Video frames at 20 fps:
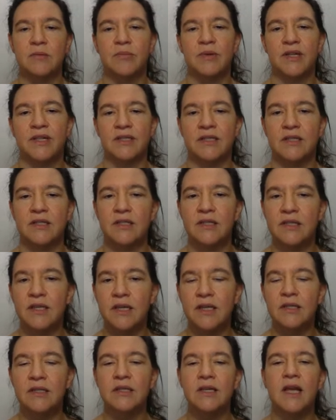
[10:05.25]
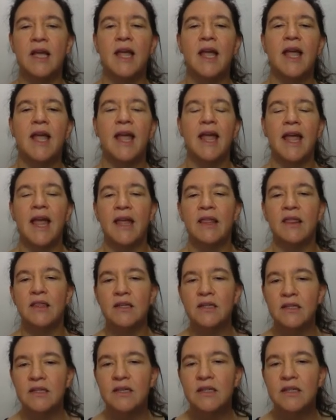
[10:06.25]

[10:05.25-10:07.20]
plus c6, And this